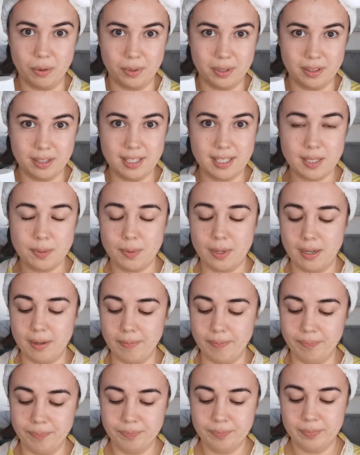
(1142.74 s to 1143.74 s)
wrong with this
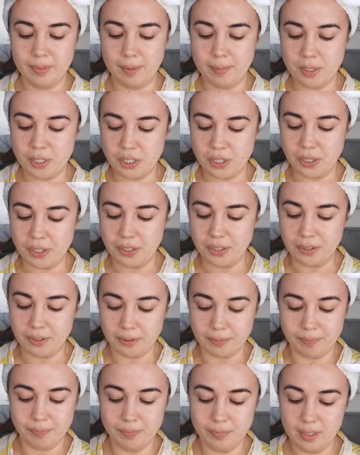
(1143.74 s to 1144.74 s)
one. Let me show
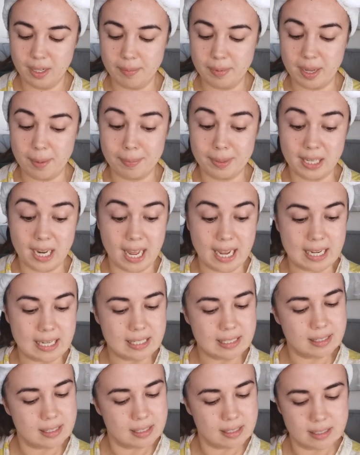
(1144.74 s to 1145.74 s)
you. Let me apply
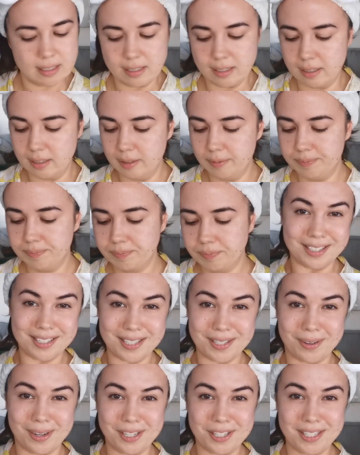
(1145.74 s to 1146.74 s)
it.
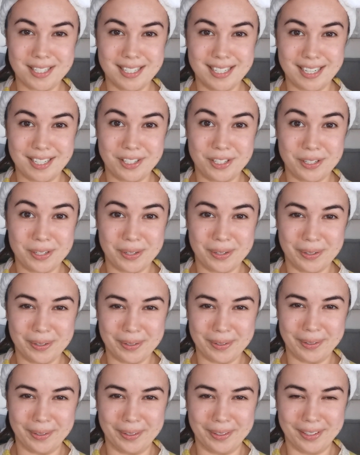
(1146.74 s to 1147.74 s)
So I just need
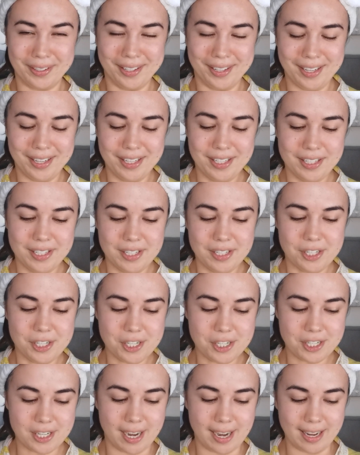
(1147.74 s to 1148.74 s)
to
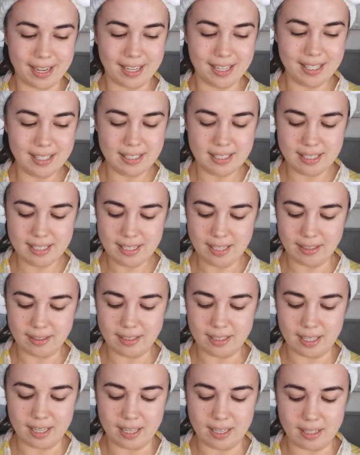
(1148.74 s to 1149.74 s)
shake it,
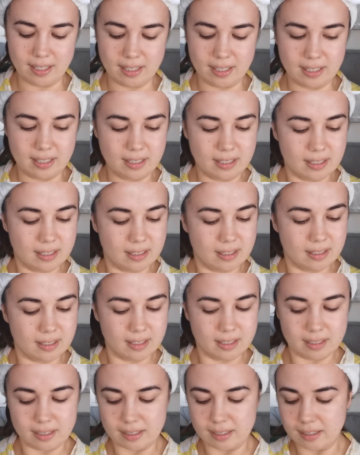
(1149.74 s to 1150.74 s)
and
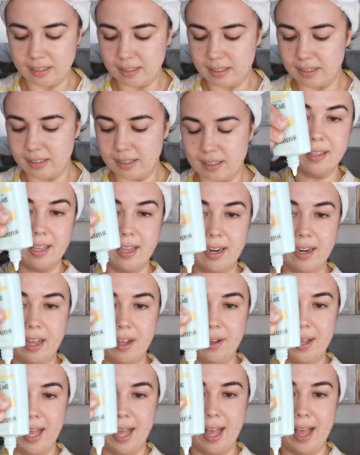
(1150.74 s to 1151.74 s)
then
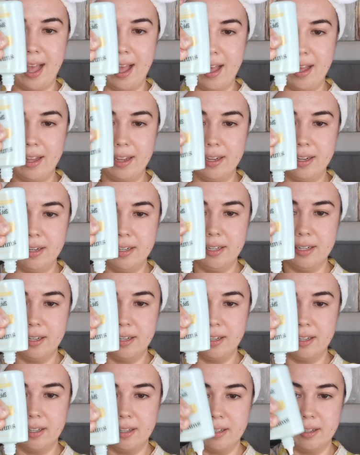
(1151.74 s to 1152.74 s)
I'll add
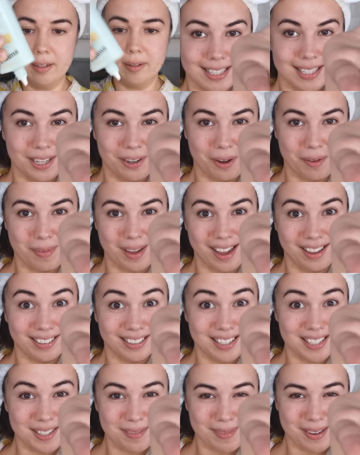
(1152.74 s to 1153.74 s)

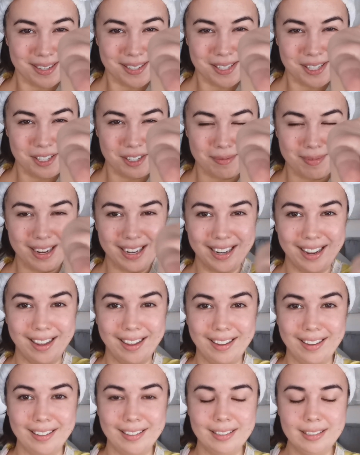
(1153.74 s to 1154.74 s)
about this much to my
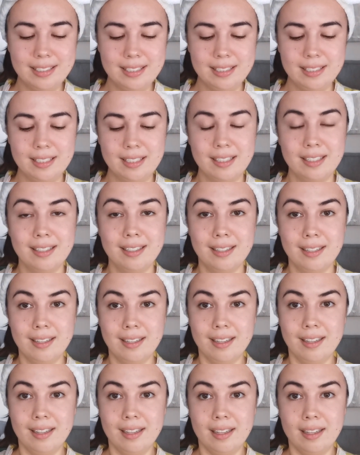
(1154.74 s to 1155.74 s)
hand,
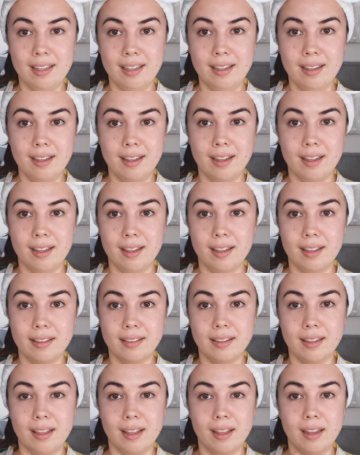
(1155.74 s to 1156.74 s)

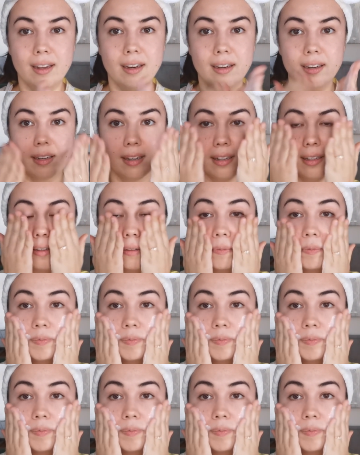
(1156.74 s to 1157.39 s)
and then